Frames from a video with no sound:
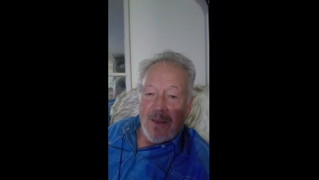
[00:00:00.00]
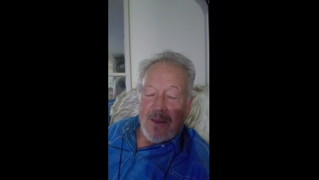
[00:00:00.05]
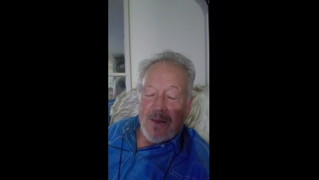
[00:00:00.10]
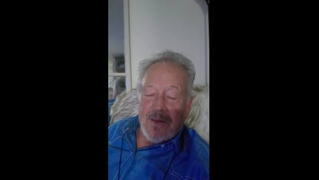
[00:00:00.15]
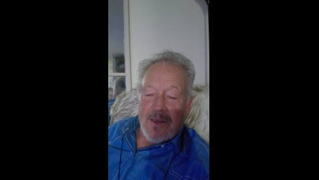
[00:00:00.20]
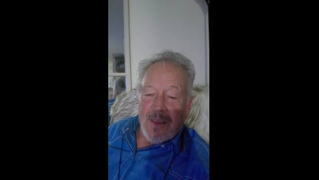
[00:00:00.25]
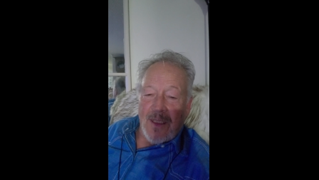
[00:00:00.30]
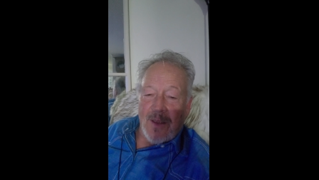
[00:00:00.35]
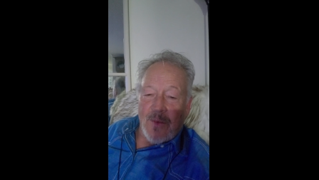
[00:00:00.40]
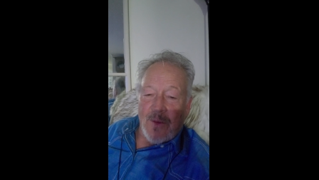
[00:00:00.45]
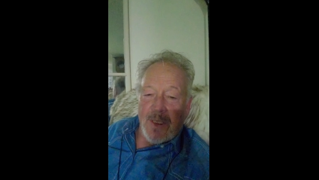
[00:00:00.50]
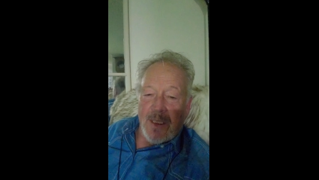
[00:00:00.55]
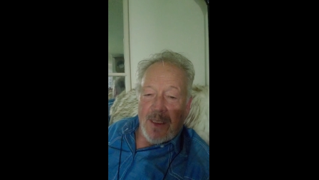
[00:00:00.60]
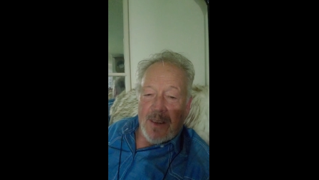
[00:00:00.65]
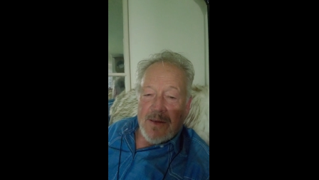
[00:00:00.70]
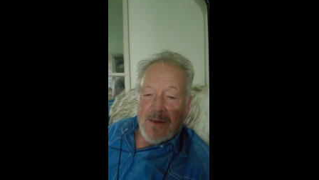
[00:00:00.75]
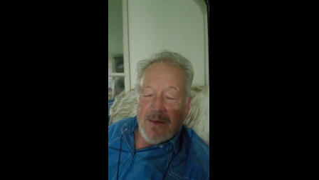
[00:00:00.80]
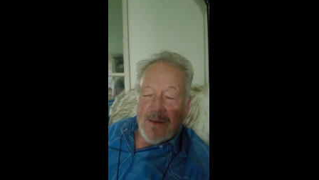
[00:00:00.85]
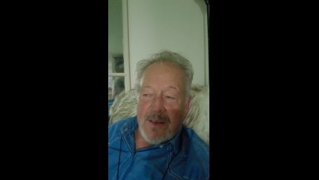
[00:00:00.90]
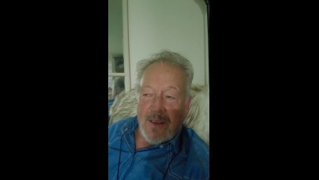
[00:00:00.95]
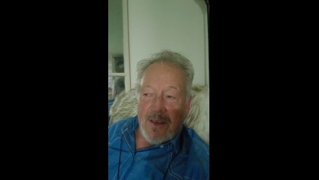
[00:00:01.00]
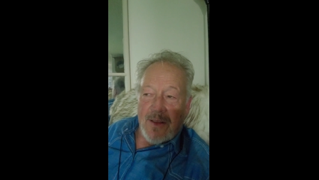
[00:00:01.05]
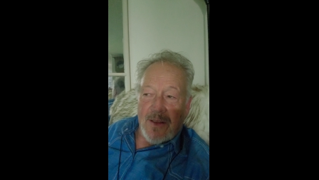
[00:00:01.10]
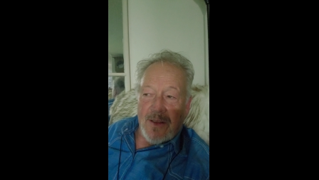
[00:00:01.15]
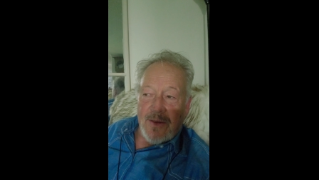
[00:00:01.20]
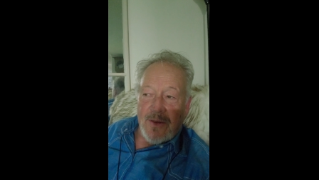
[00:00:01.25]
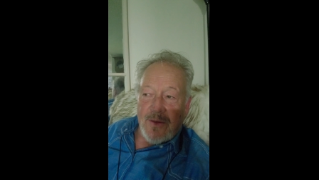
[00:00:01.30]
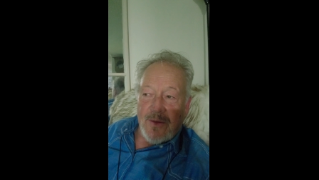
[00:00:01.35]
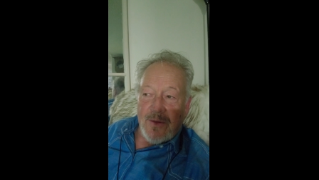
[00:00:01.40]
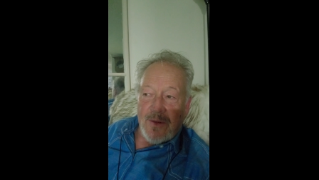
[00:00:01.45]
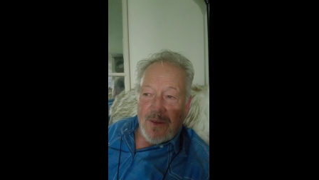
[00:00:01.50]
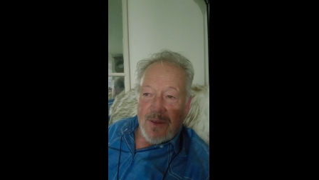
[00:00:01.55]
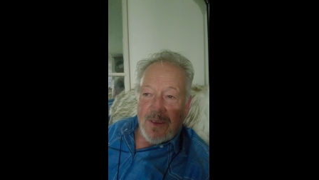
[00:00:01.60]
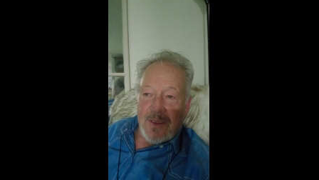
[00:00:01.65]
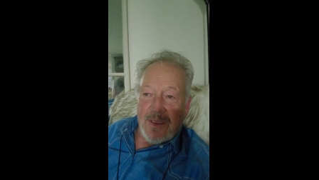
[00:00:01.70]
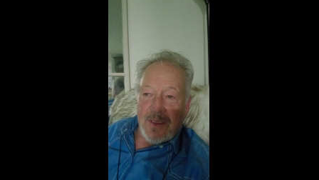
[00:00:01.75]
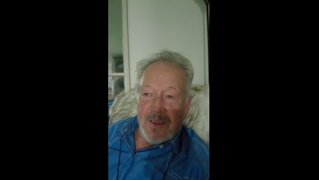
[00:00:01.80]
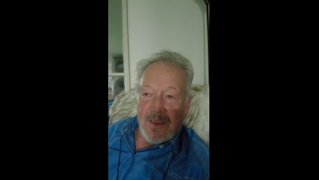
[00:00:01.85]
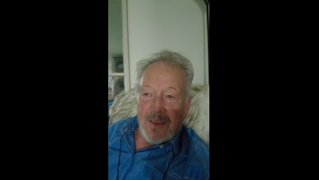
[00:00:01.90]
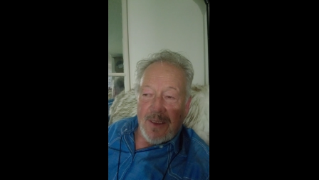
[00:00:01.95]
is how we got started doing
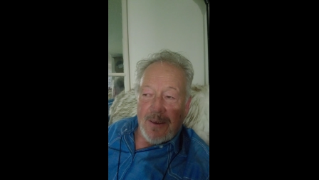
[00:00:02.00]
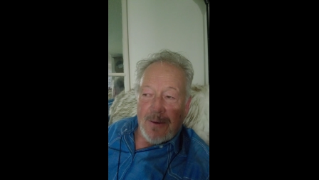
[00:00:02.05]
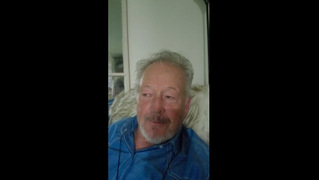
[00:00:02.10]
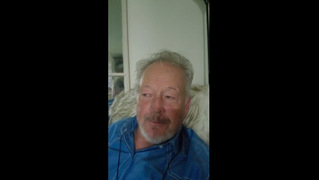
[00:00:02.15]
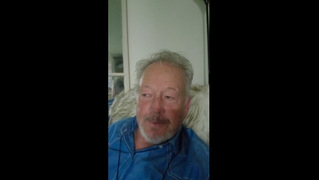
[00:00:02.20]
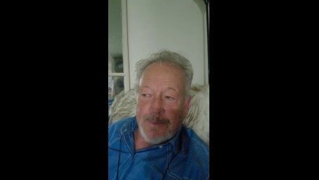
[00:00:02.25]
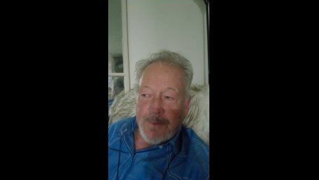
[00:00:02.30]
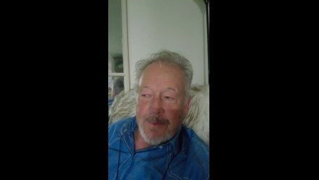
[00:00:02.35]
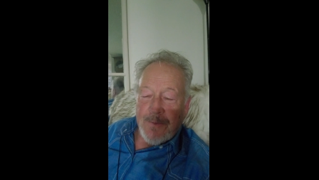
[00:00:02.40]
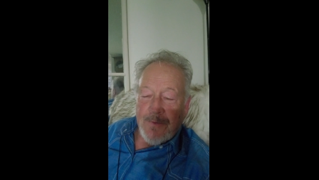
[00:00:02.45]
the. Uh,